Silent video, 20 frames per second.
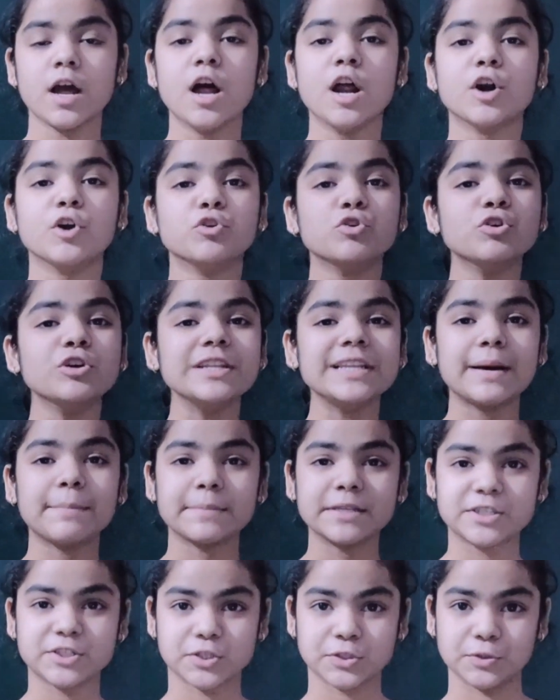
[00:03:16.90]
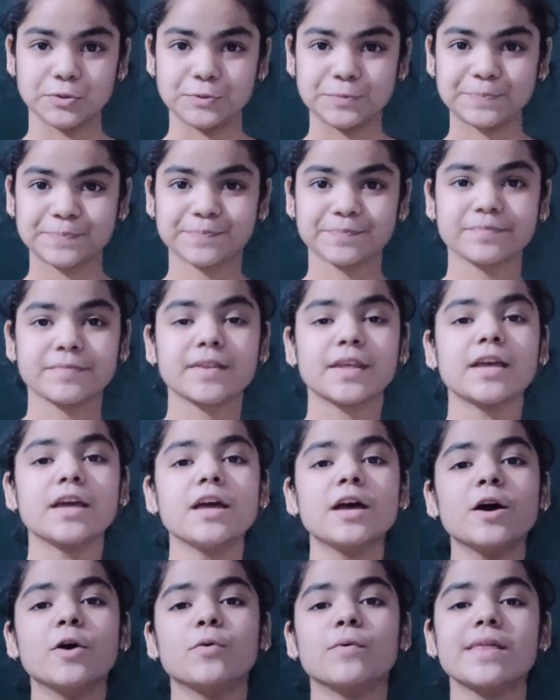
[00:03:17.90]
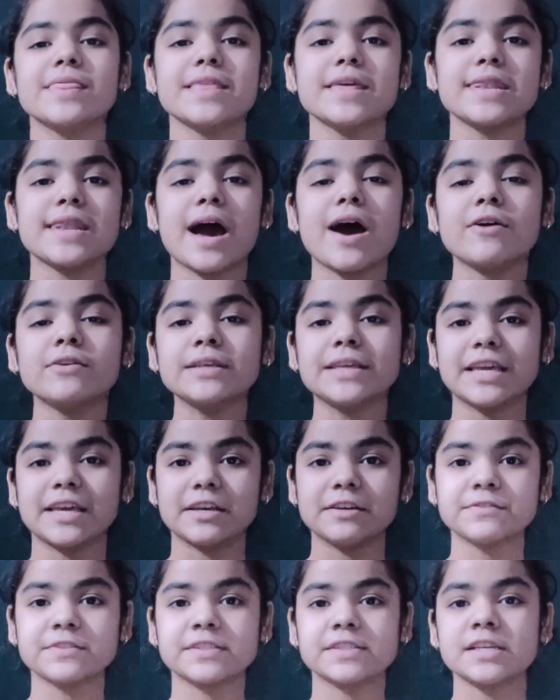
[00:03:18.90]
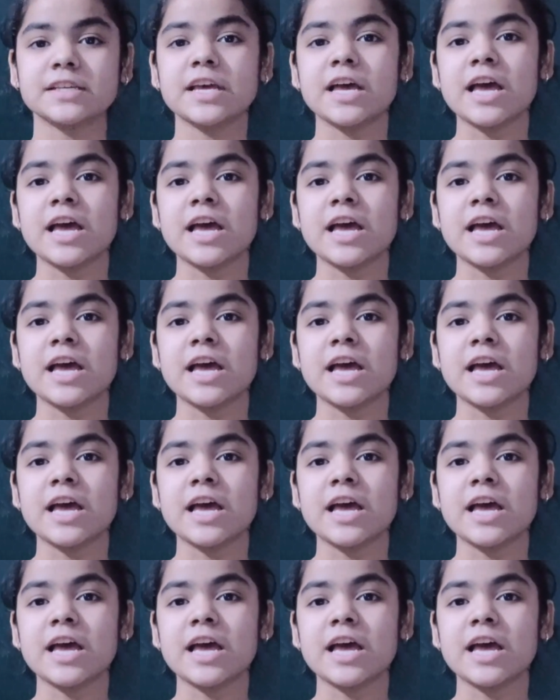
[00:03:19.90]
Rule number 2. When the noun gives